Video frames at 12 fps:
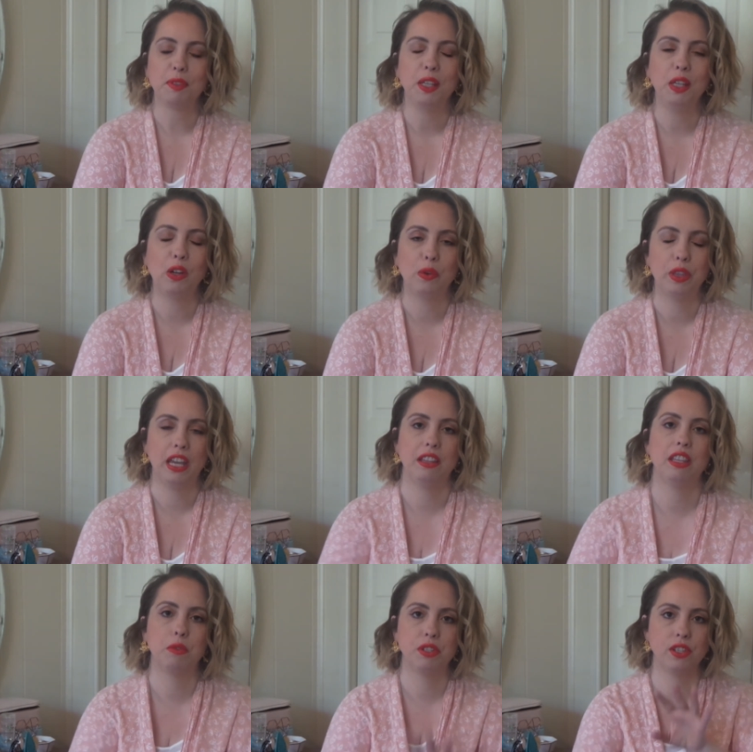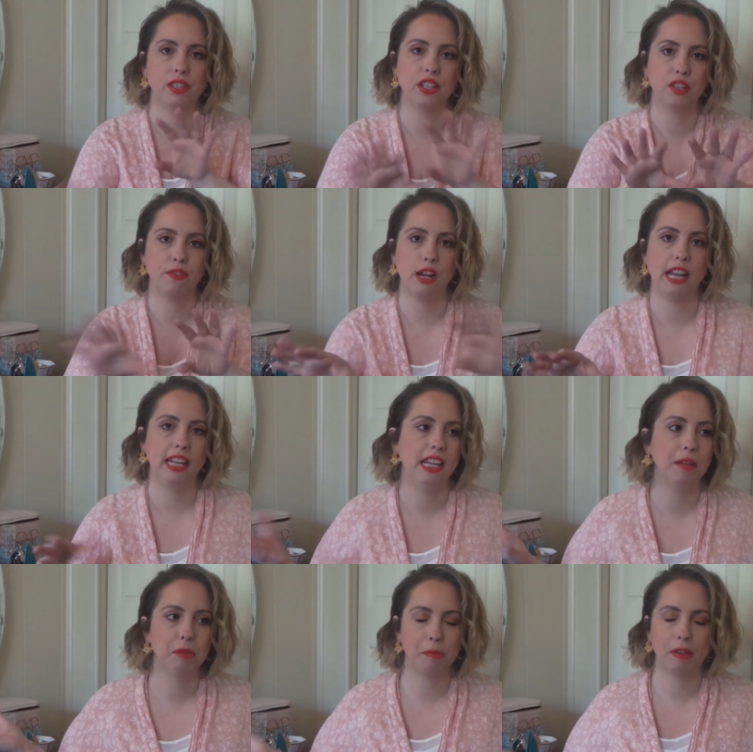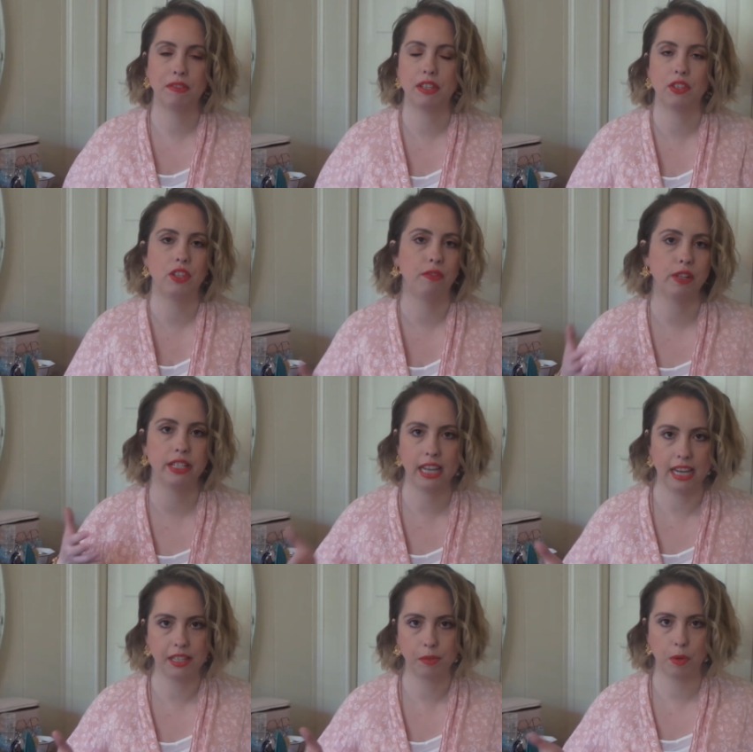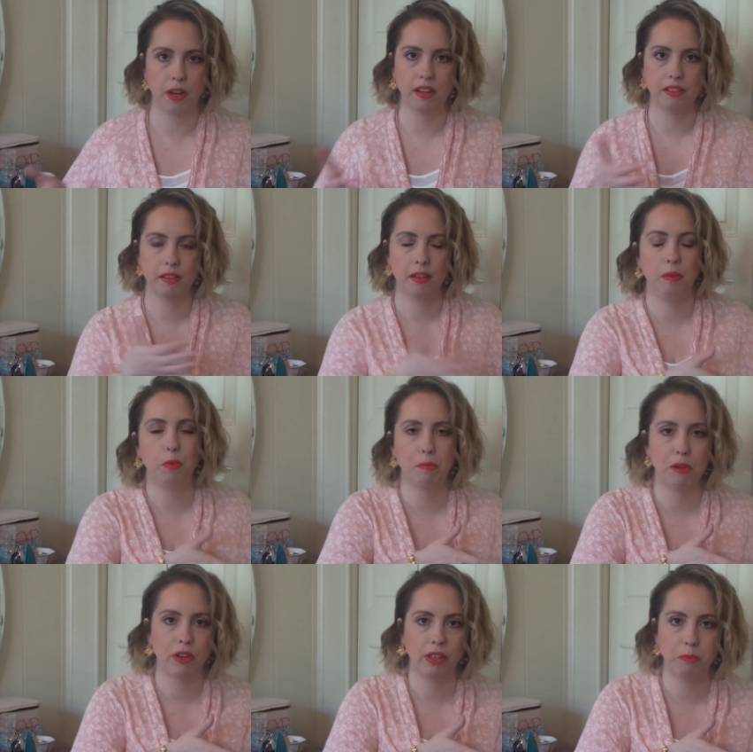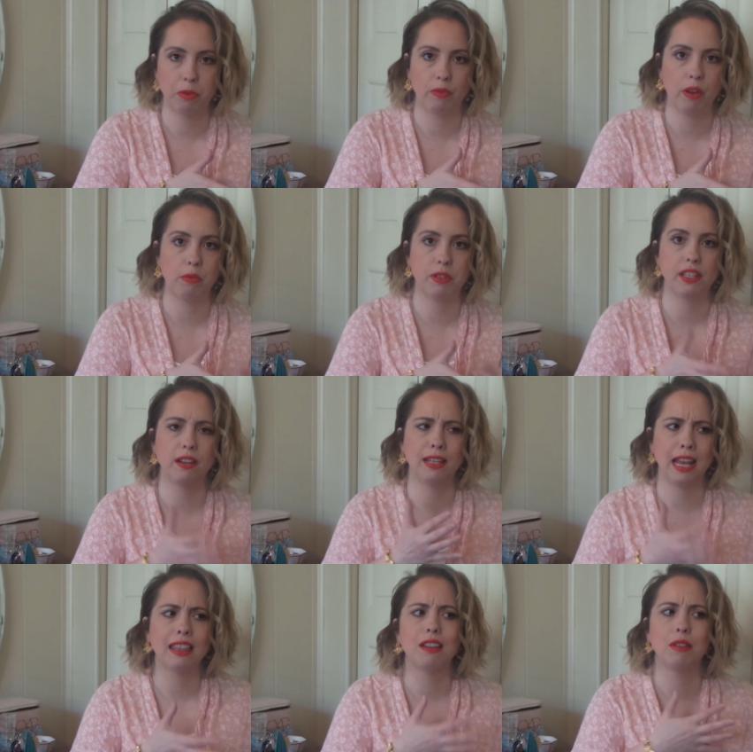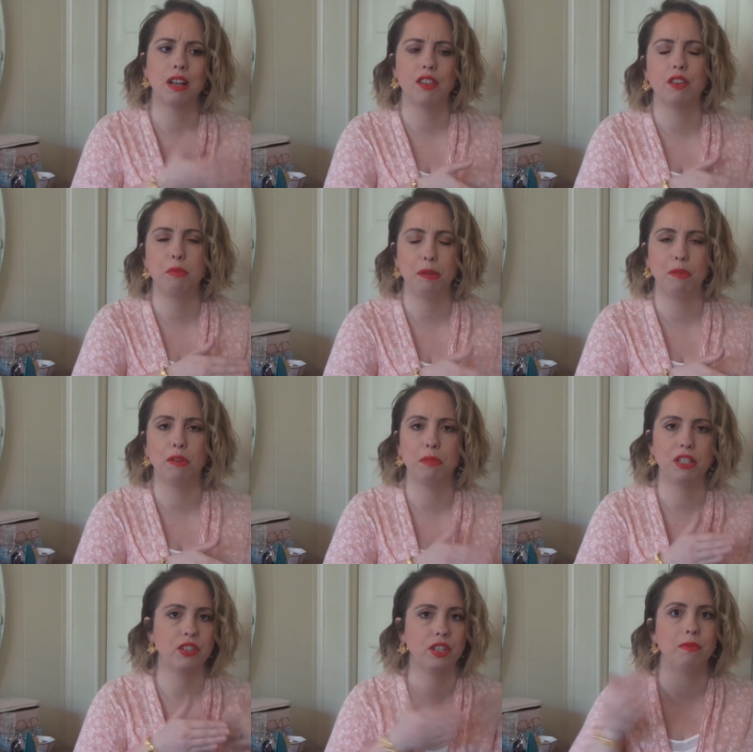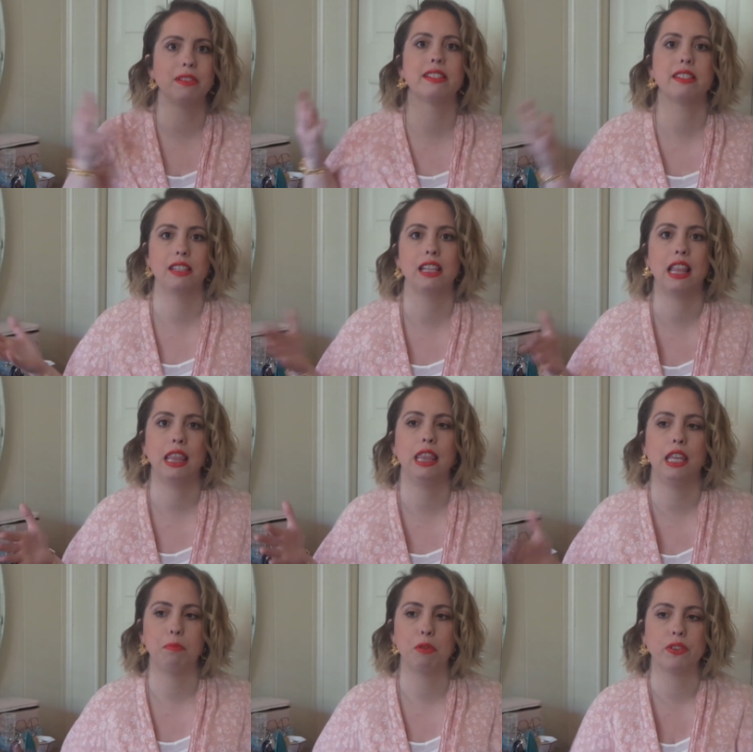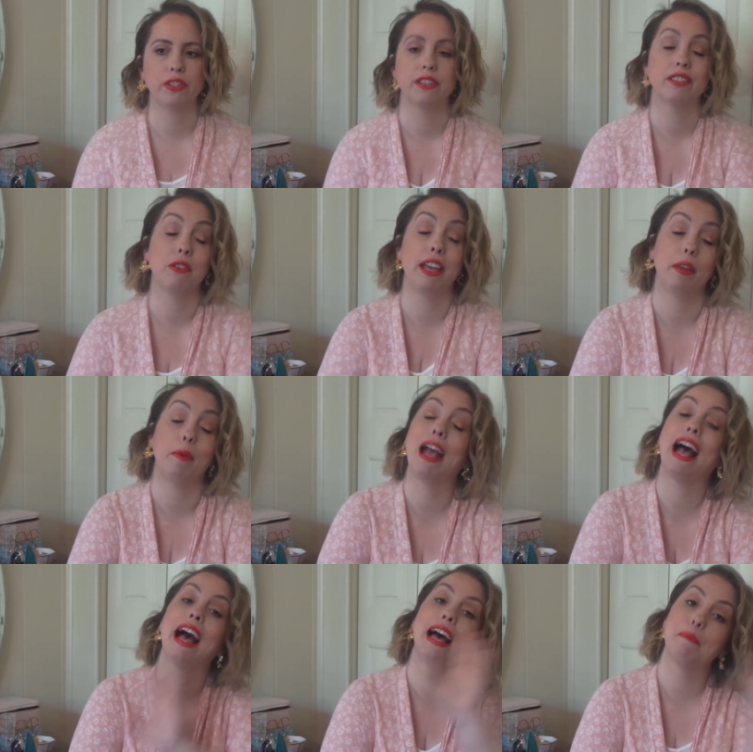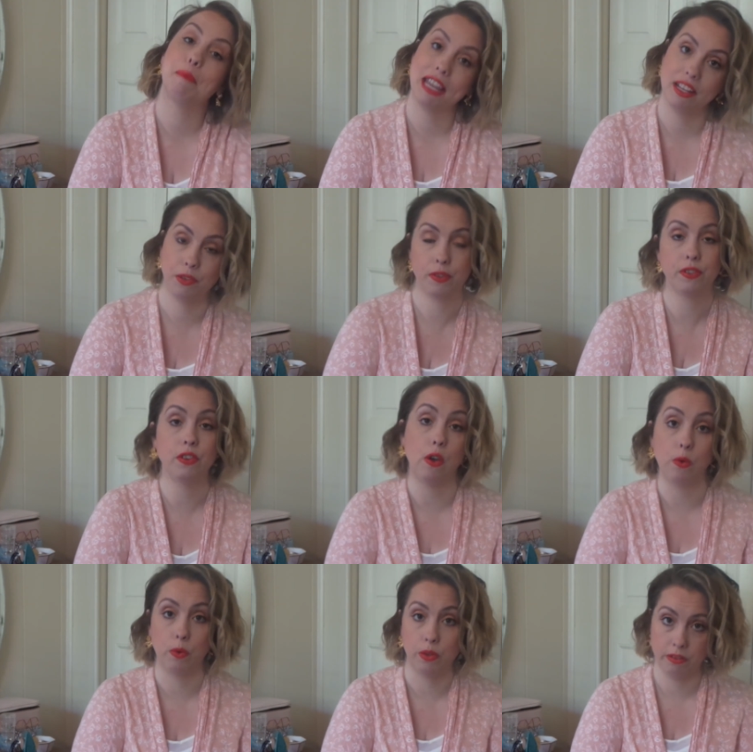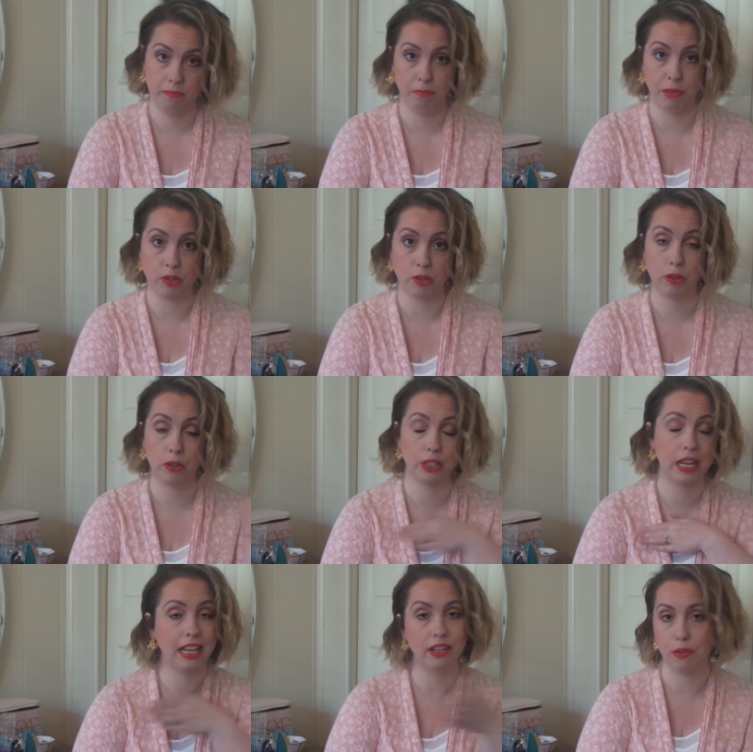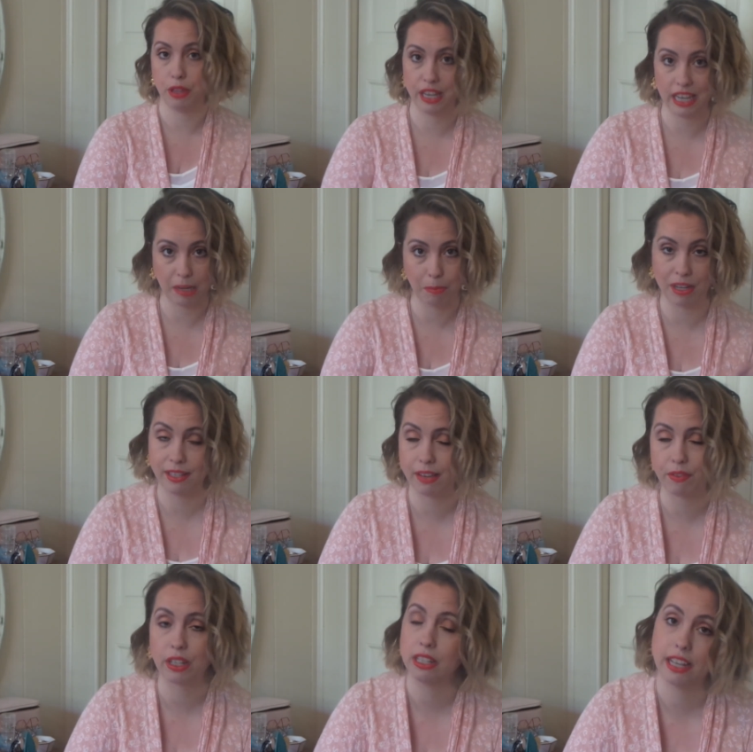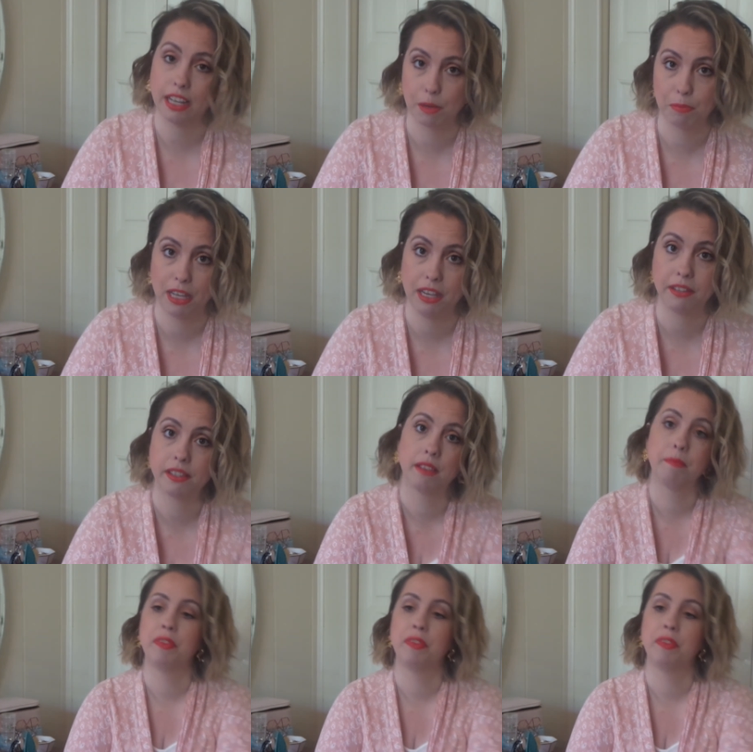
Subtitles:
you know, there was just such a variety, and people have such different tastes, whereas when Marilyn Monroe was there, yeah, there were other people, but she was the person. So anyway, my answer is no, Mr. Holt. I don't think anybody's ever going to take her place.